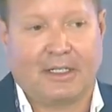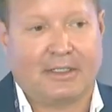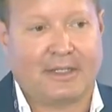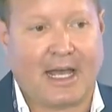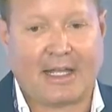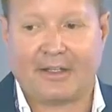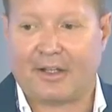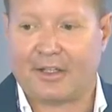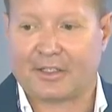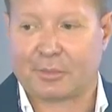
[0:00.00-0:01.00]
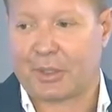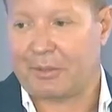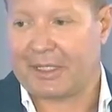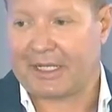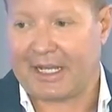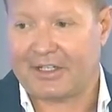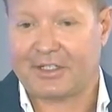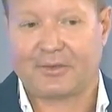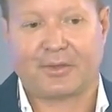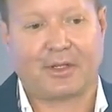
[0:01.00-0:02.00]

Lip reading: Tylenol is a pre-medication for